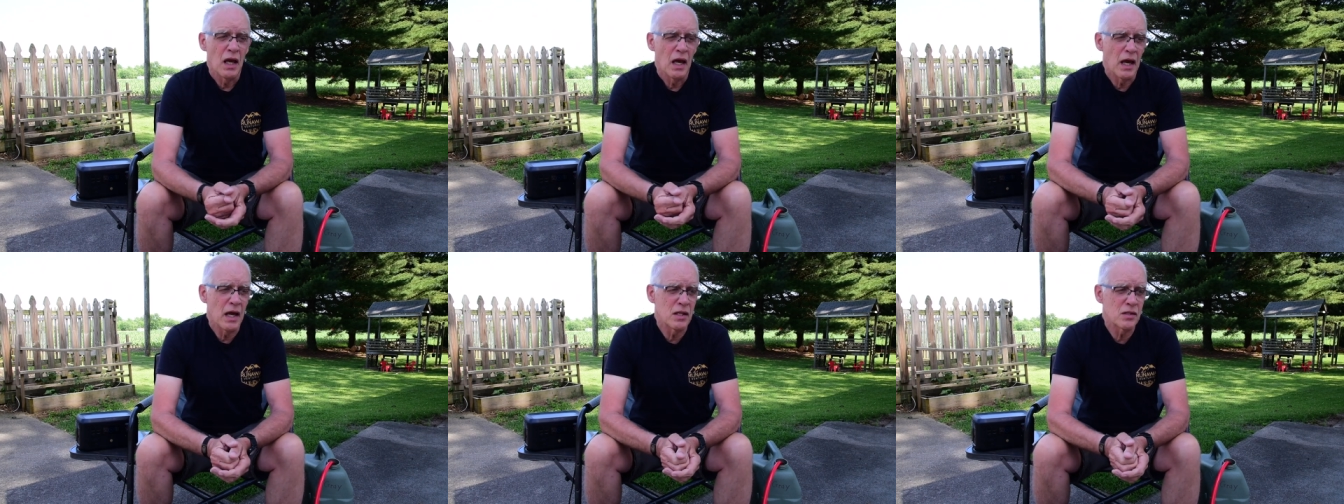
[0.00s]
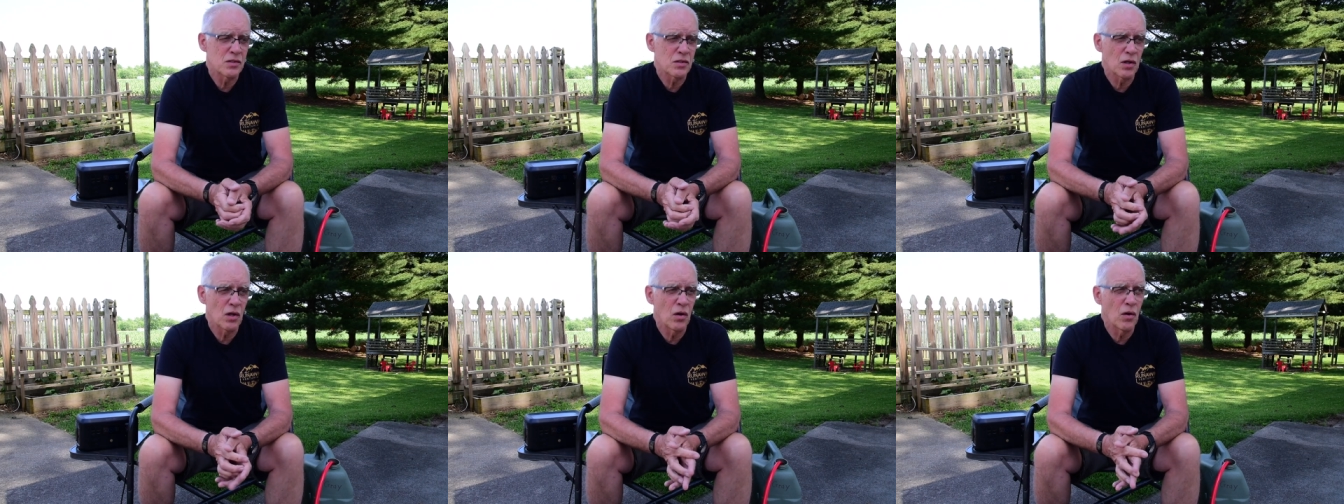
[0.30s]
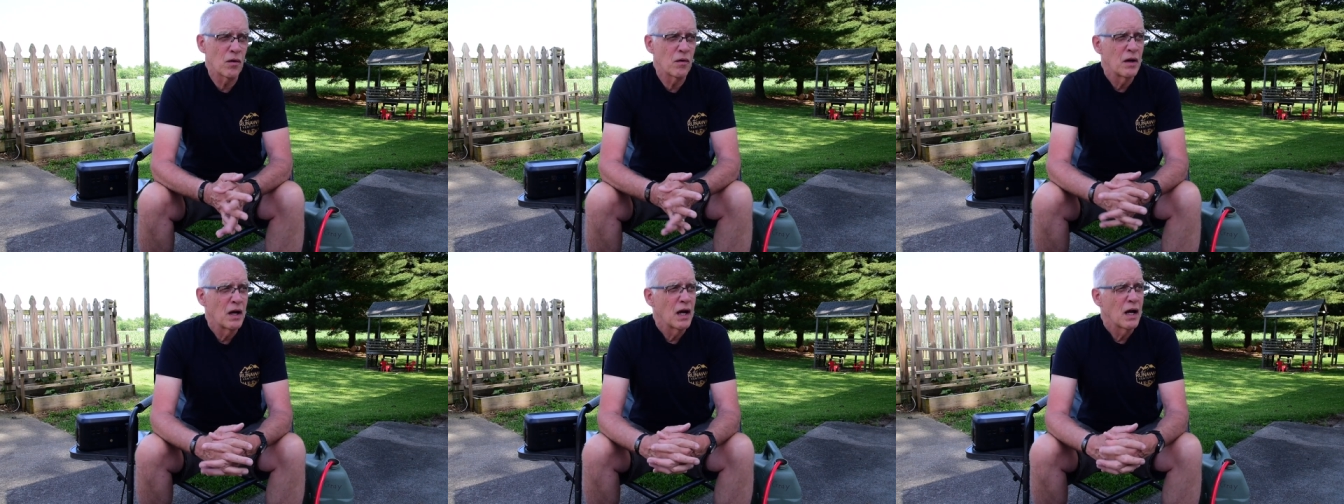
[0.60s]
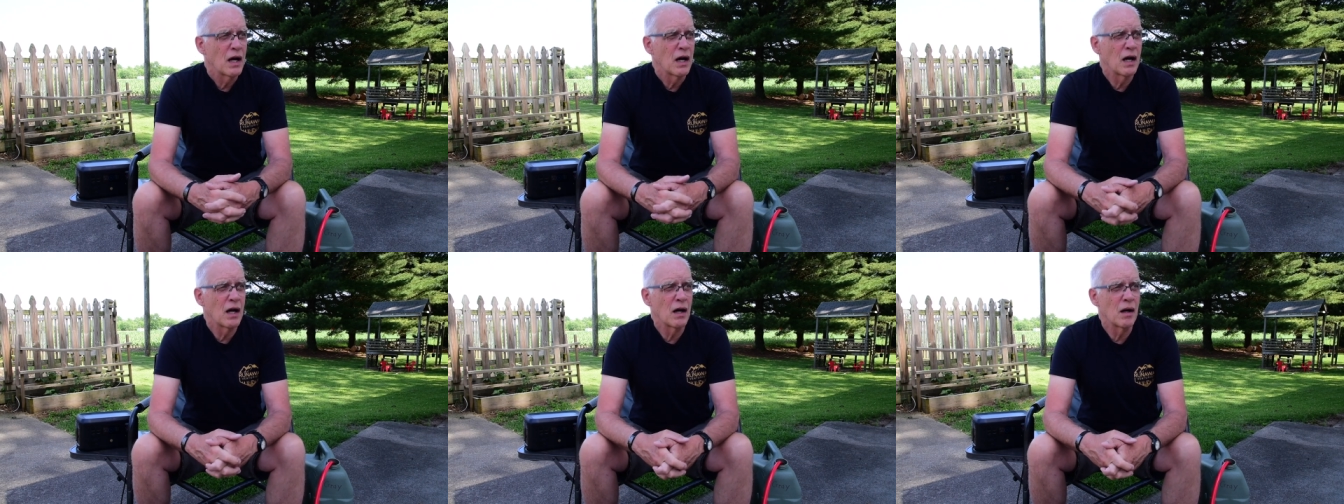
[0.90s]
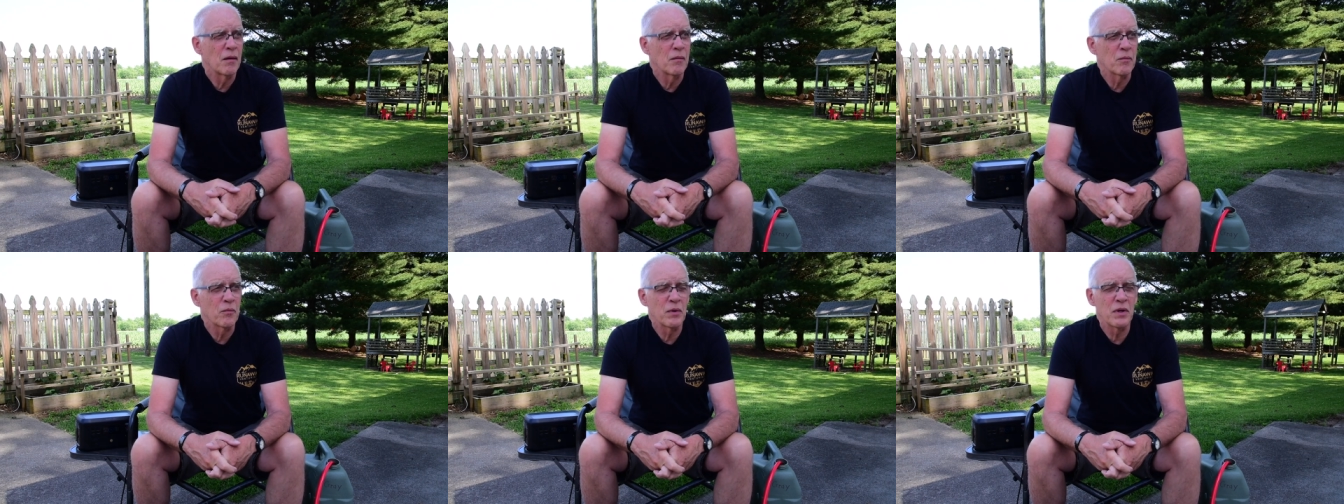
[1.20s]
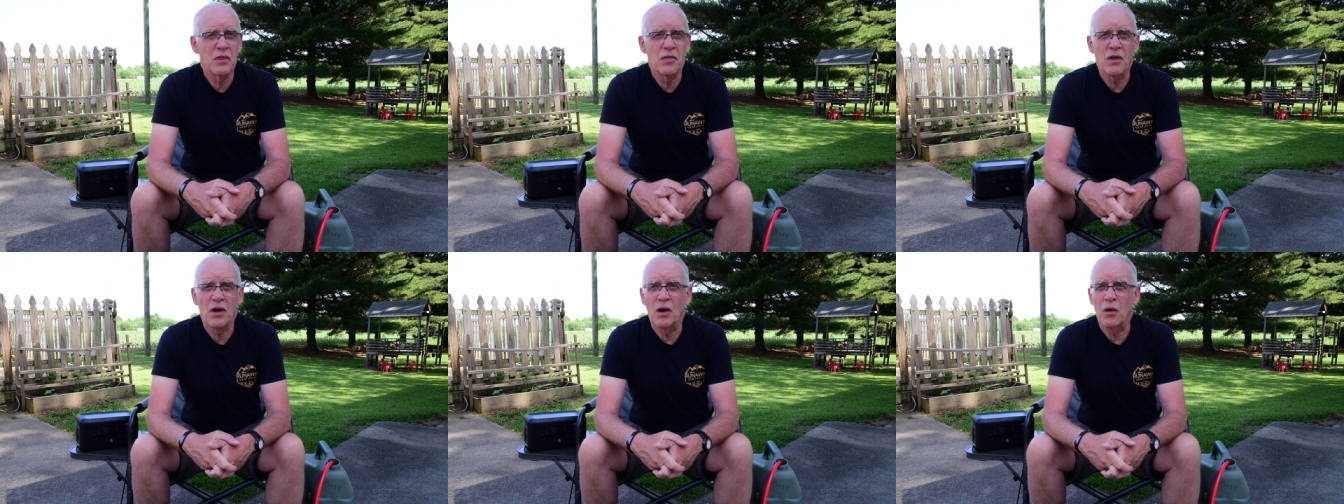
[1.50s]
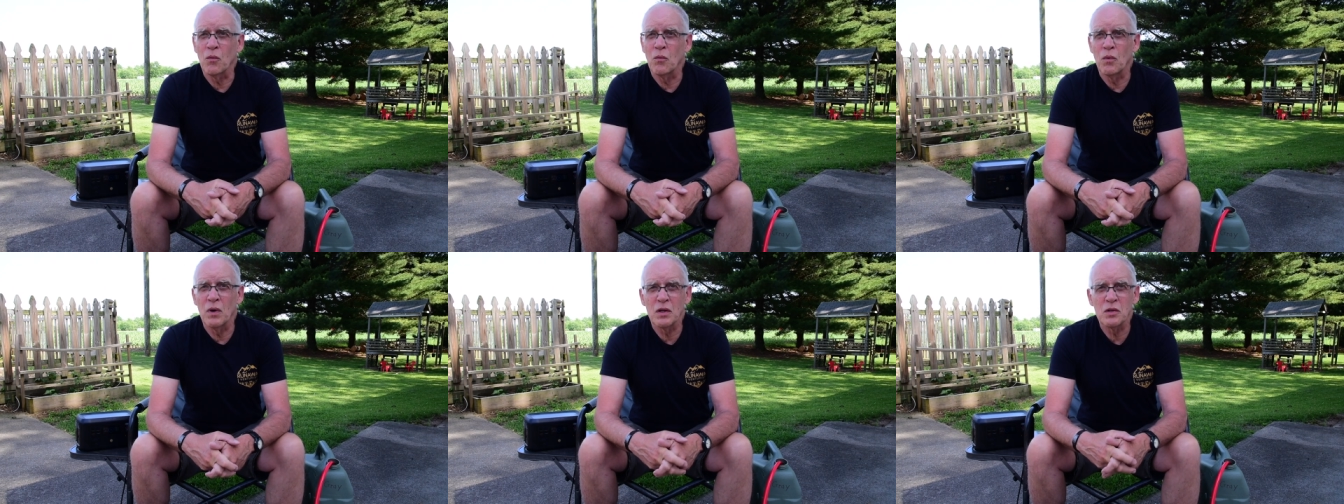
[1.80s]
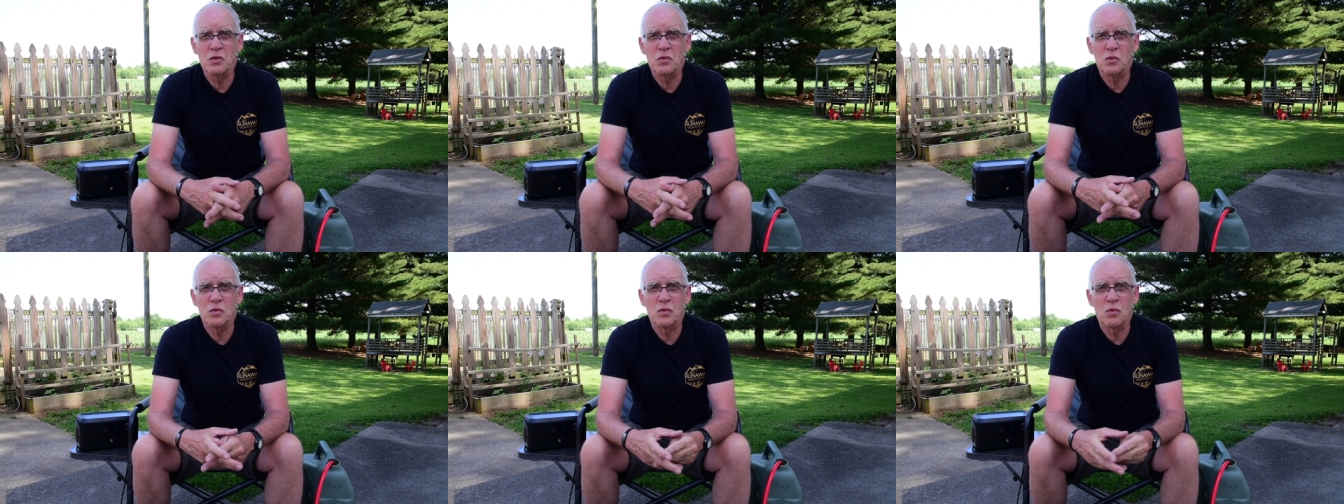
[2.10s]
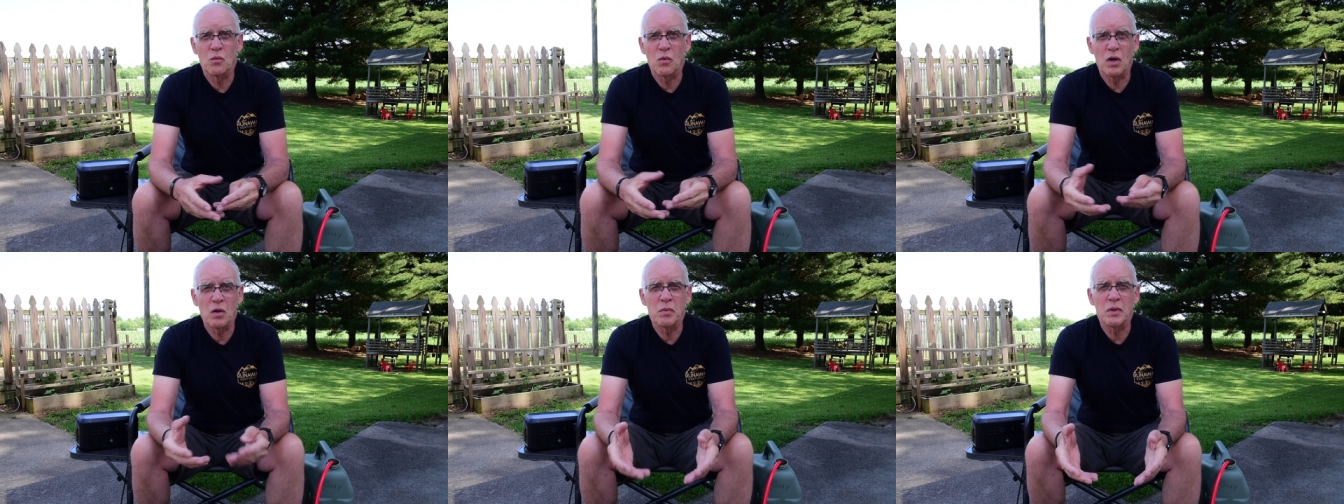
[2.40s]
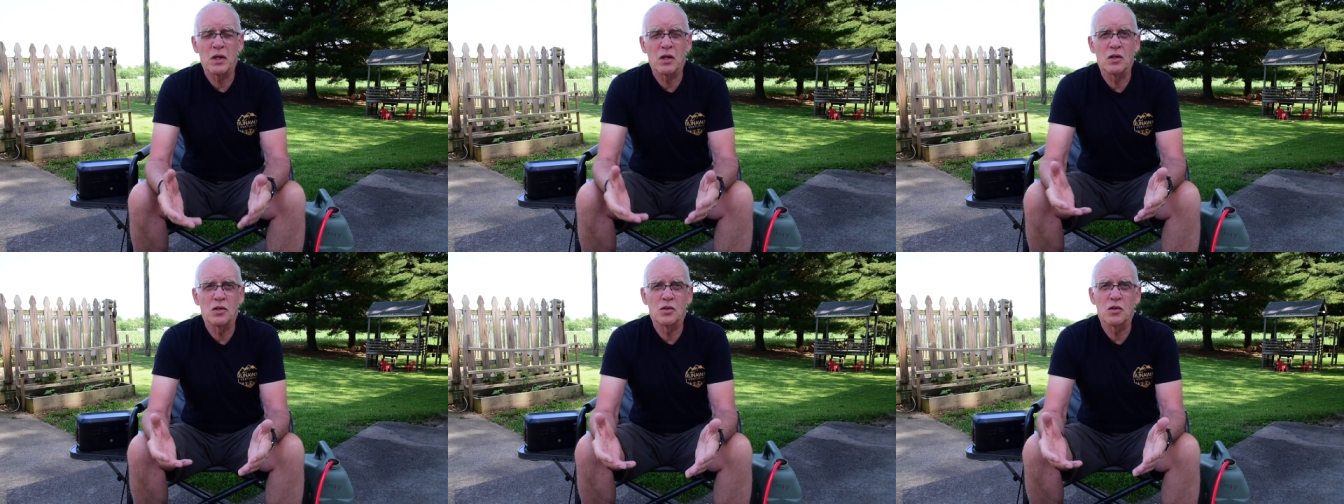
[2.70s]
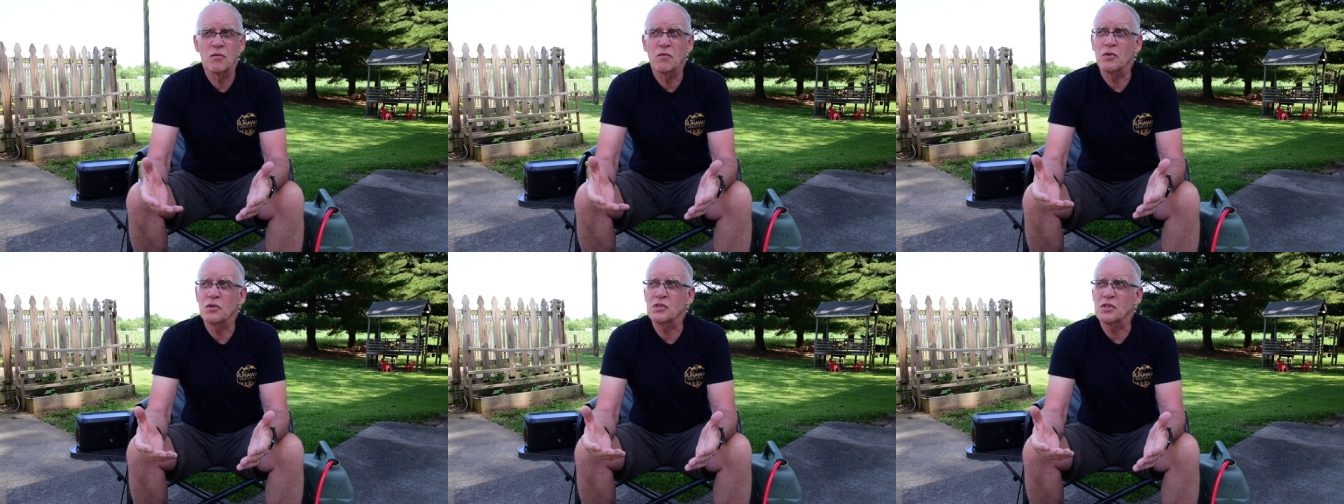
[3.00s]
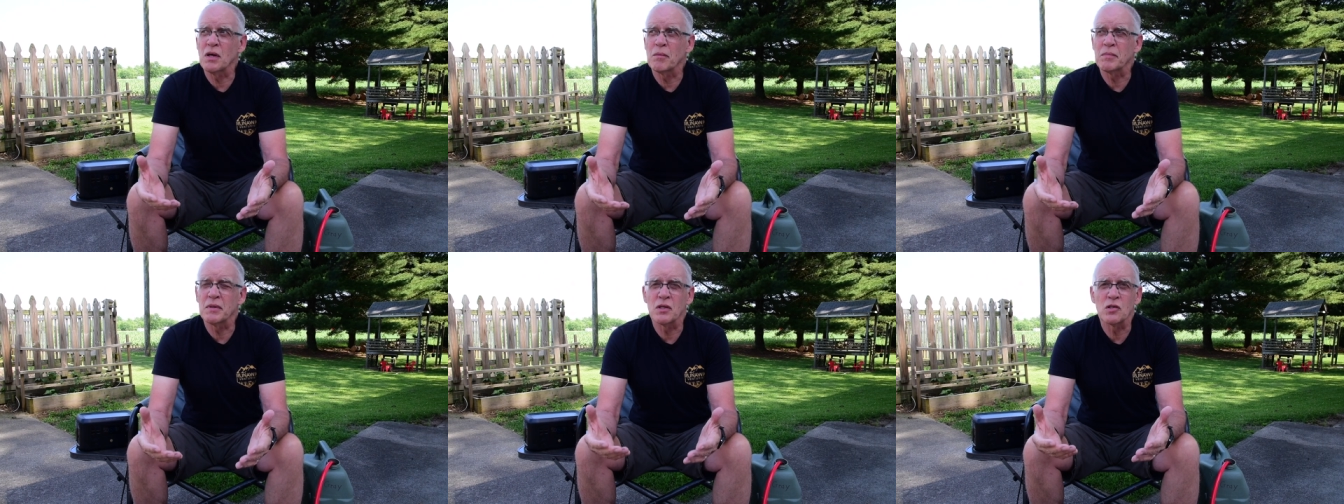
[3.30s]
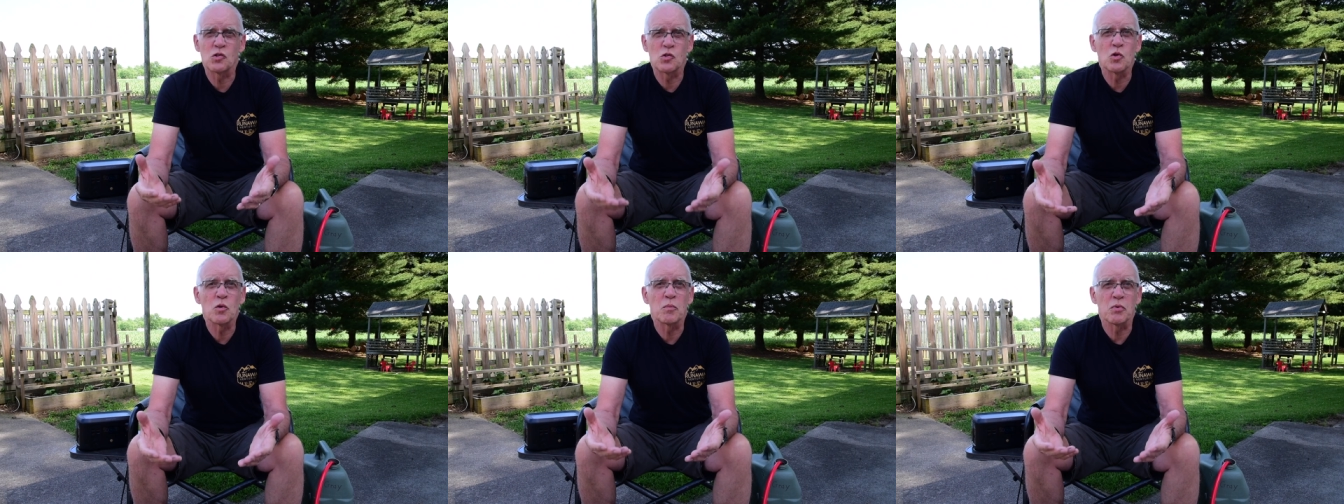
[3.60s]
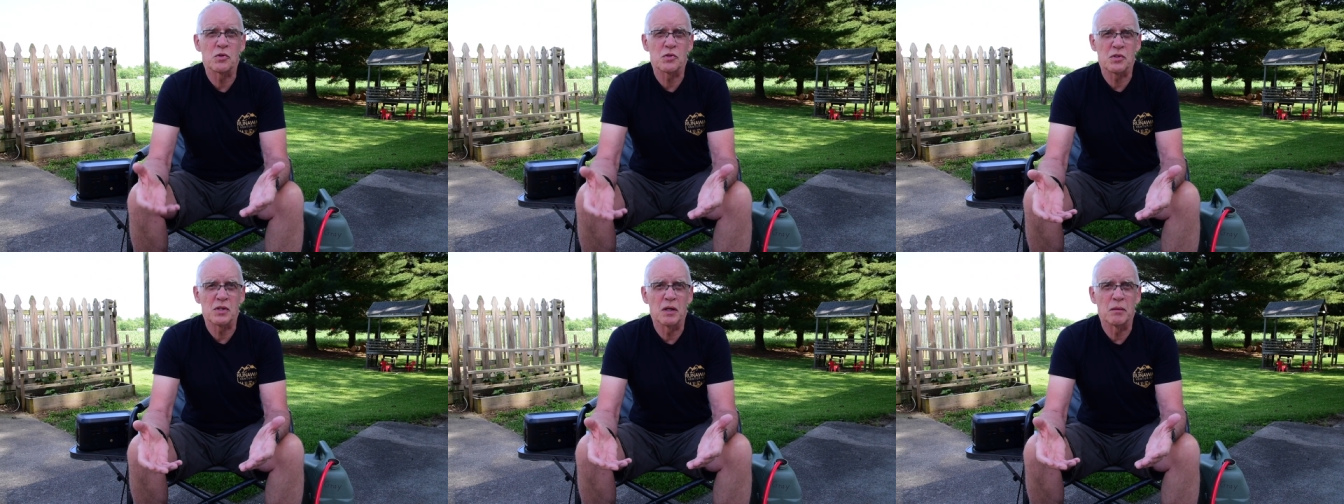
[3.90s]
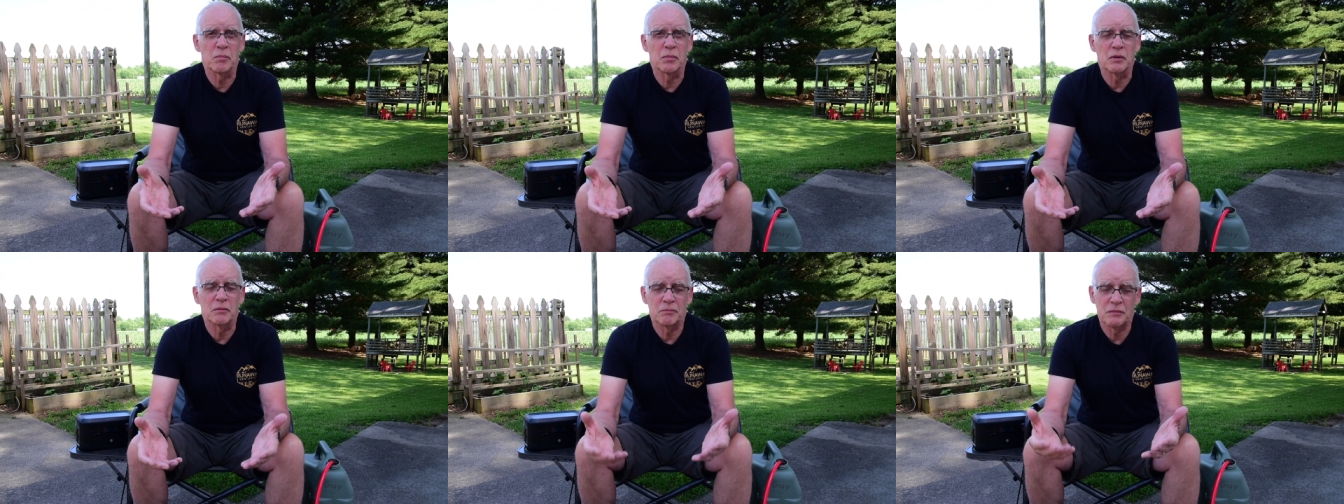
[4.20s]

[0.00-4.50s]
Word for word: and so Um, we thought, what what are we going to do for something super simple?